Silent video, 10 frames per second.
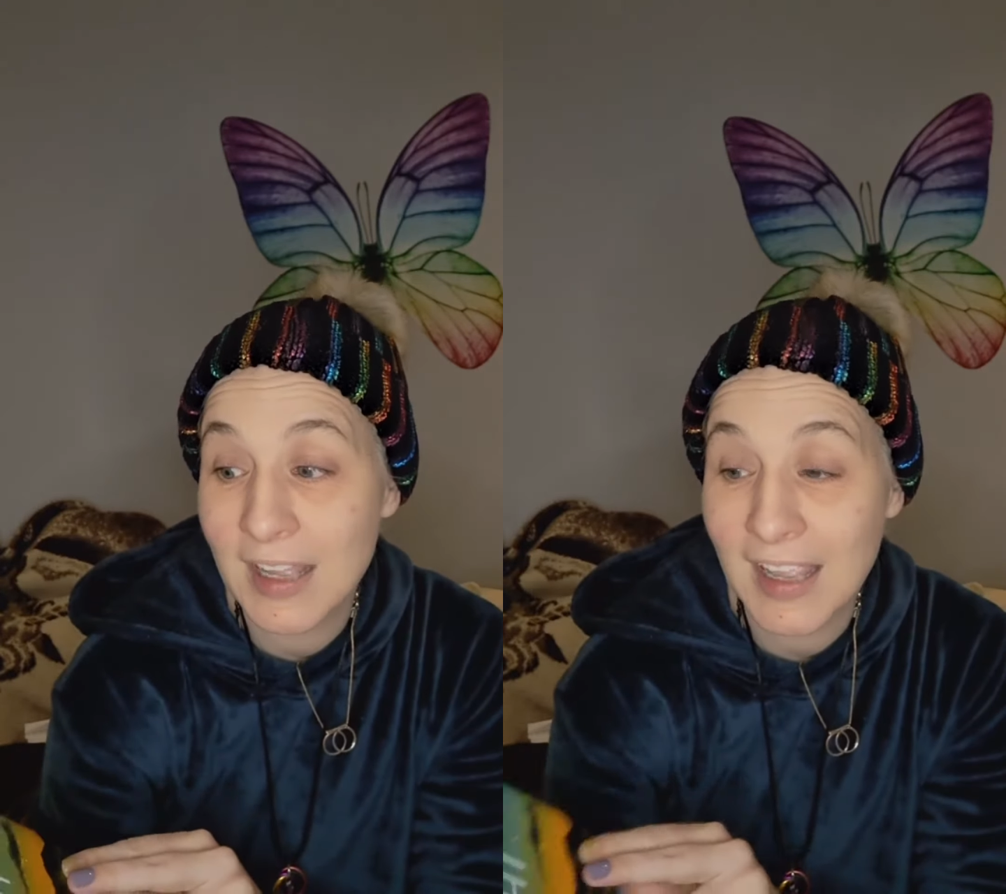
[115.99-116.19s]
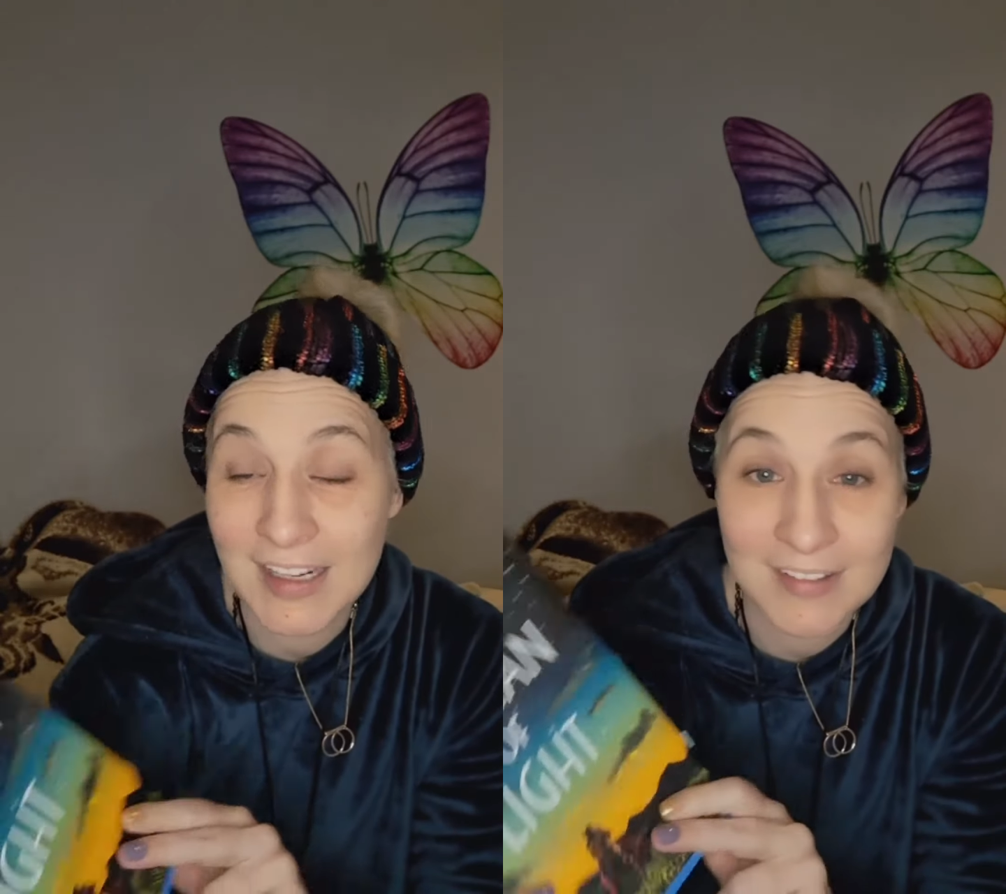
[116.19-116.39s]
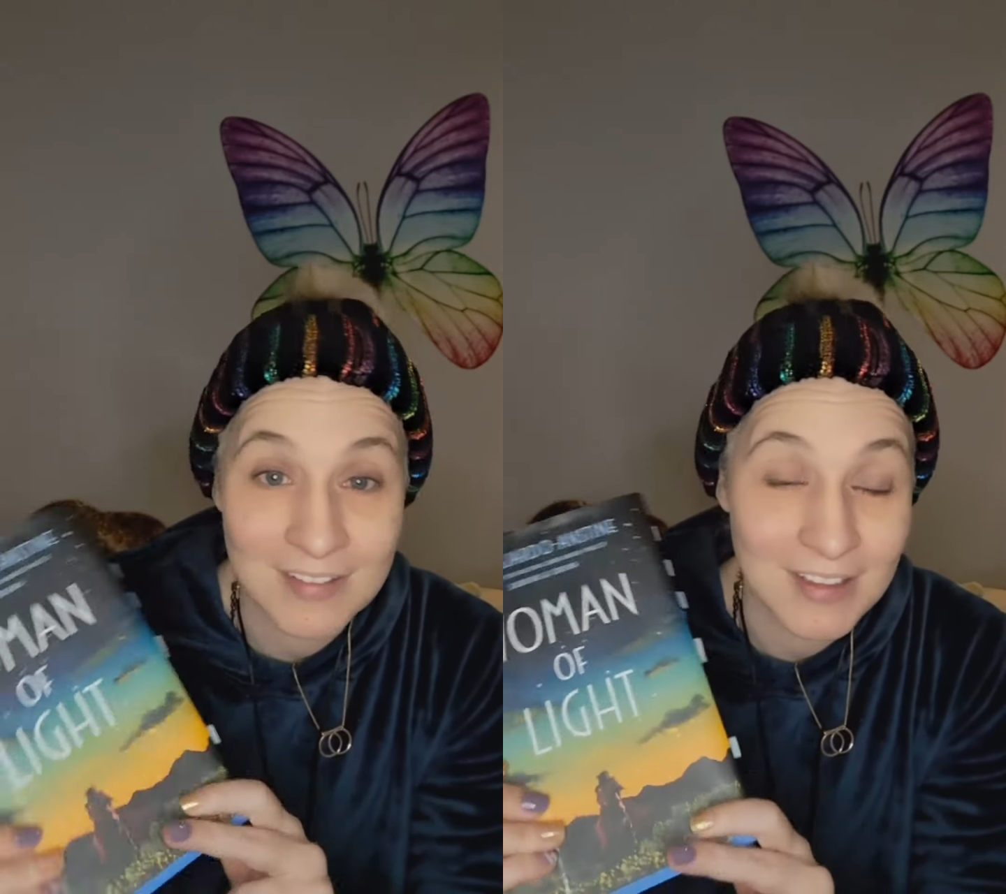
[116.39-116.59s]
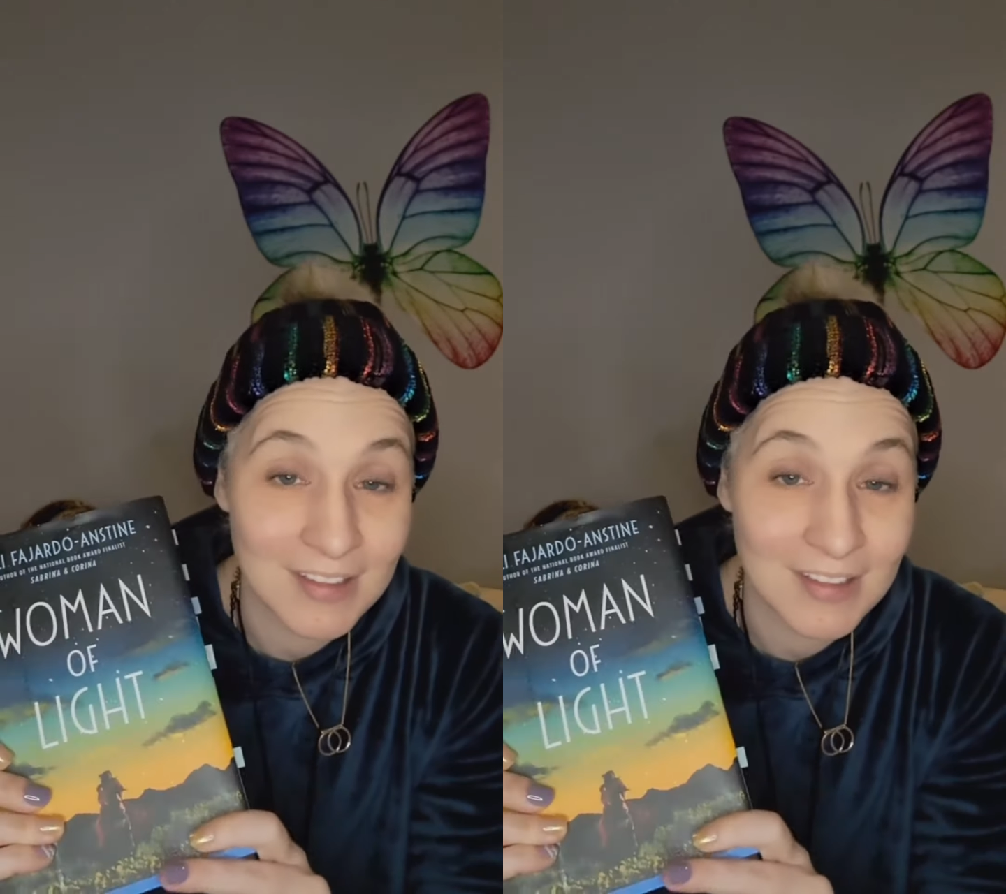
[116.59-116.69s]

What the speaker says: Anstein,